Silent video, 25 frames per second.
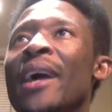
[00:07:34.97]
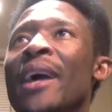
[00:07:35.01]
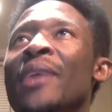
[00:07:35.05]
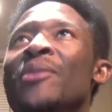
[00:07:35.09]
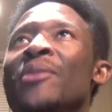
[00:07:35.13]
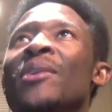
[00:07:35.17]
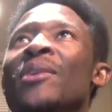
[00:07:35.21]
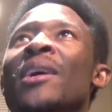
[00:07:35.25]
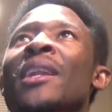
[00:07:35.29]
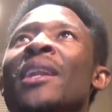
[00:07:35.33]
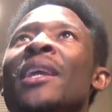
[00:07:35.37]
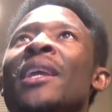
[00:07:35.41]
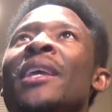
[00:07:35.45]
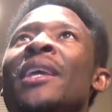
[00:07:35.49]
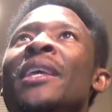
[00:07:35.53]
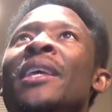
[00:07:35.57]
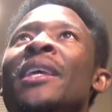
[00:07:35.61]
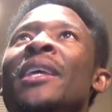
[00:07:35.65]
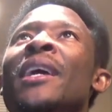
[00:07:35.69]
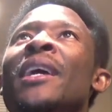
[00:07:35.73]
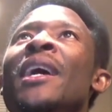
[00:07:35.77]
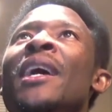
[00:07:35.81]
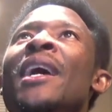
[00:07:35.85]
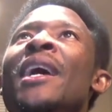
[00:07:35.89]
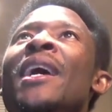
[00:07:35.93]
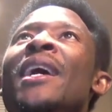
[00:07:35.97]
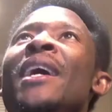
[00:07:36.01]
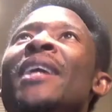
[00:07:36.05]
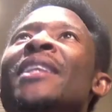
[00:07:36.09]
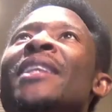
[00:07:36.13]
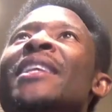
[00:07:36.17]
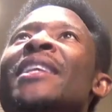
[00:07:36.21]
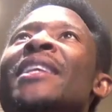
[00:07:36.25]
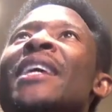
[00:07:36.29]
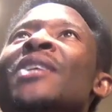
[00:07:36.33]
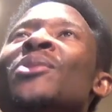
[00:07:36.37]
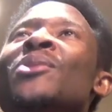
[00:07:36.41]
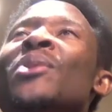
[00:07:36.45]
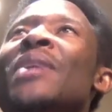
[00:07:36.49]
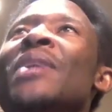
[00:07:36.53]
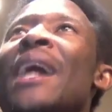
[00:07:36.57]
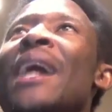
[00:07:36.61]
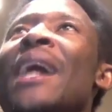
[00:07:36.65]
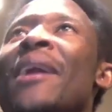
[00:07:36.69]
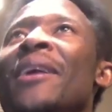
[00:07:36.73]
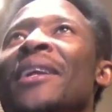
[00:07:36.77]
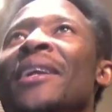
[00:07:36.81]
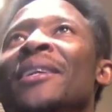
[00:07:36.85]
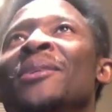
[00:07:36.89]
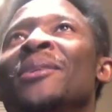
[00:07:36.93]
click here, it takes you
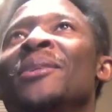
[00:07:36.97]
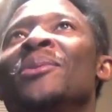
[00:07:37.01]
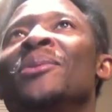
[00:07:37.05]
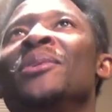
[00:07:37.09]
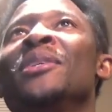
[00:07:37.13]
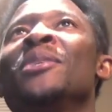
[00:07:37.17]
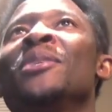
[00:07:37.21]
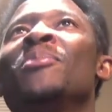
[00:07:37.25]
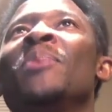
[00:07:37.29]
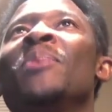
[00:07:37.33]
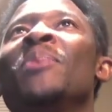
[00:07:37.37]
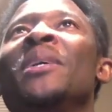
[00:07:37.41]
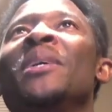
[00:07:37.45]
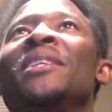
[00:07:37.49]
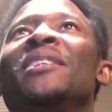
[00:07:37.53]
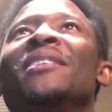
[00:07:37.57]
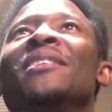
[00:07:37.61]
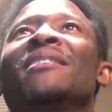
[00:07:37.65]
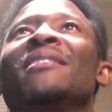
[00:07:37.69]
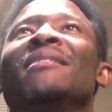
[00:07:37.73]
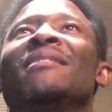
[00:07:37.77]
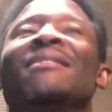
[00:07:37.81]
directly to this page.